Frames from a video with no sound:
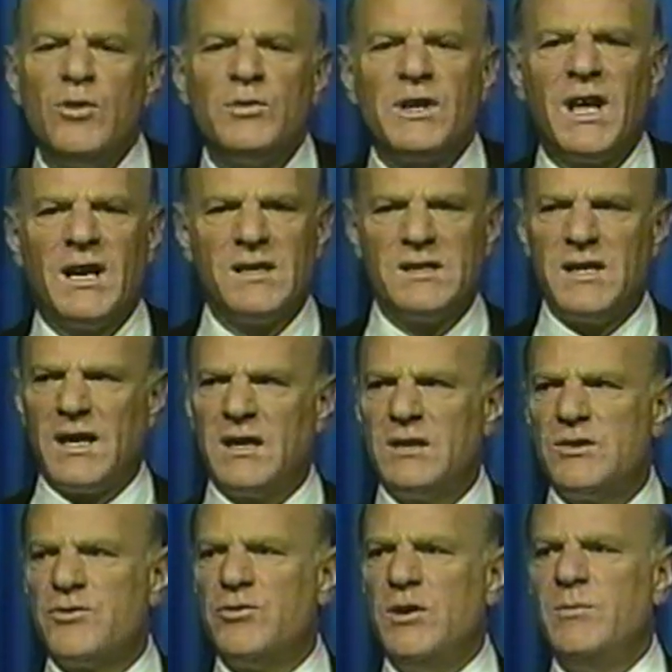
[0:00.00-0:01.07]
get a second
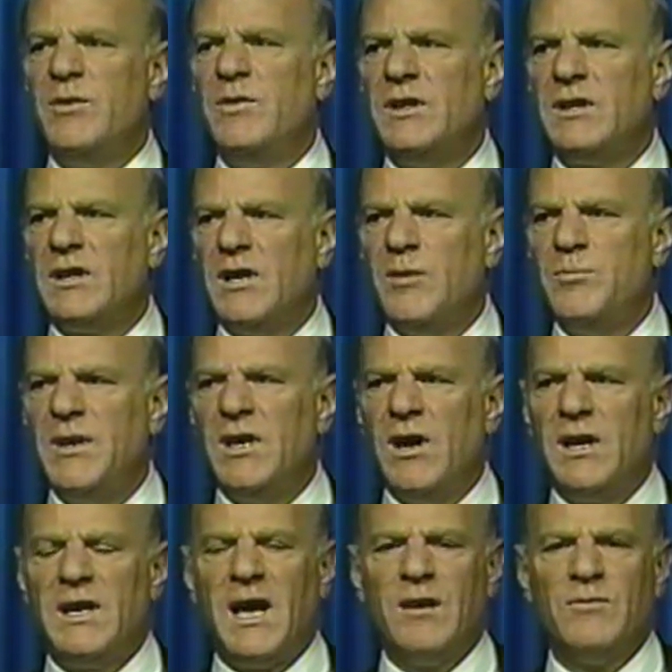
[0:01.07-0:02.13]
stream of income
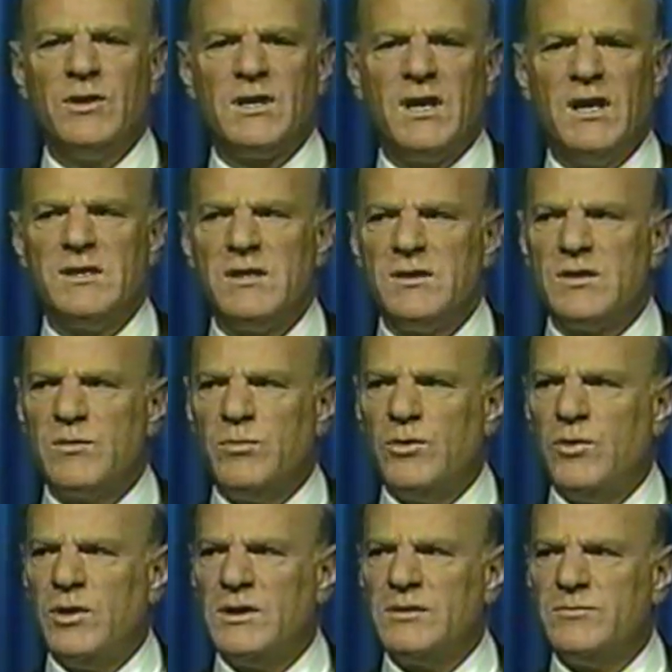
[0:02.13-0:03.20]
beyond advertising
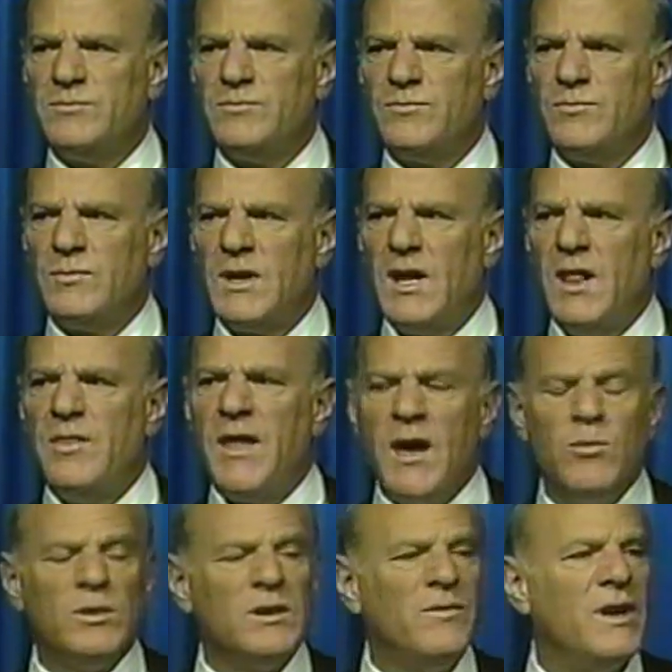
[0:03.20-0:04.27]
support, they
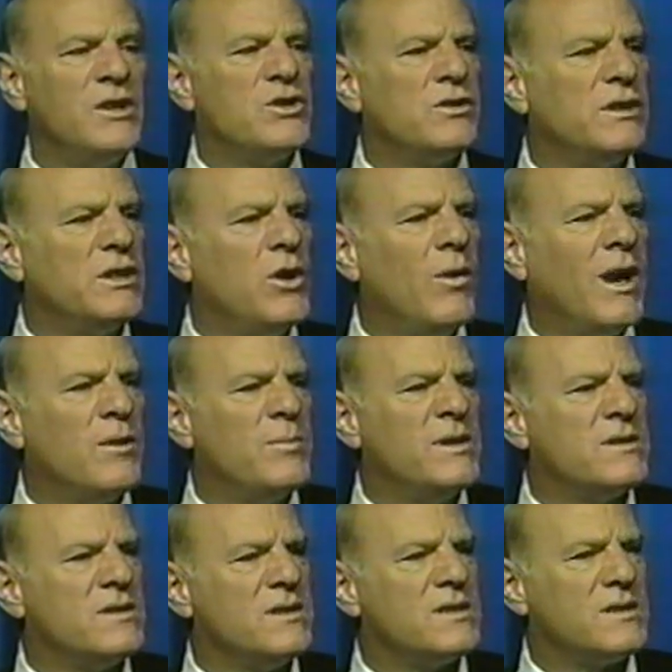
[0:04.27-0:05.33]
will eventually go out of
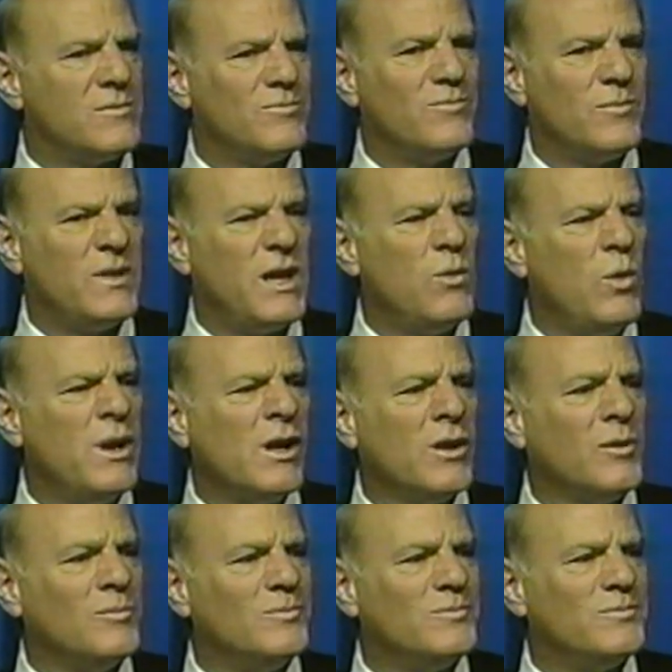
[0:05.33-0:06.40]
business. They will.